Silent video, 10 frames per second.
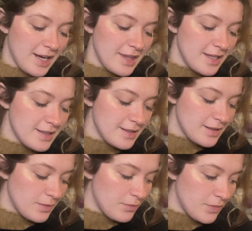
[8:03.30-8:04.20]
And there's
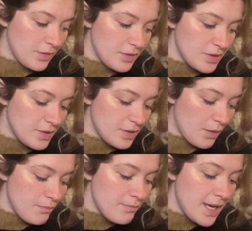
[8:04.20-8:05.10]
some just
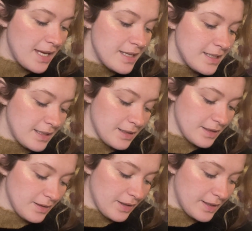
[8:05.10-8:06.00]
amazing
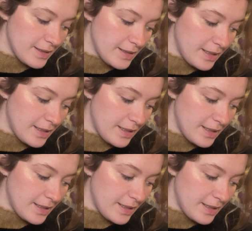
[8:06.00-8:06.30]
designs in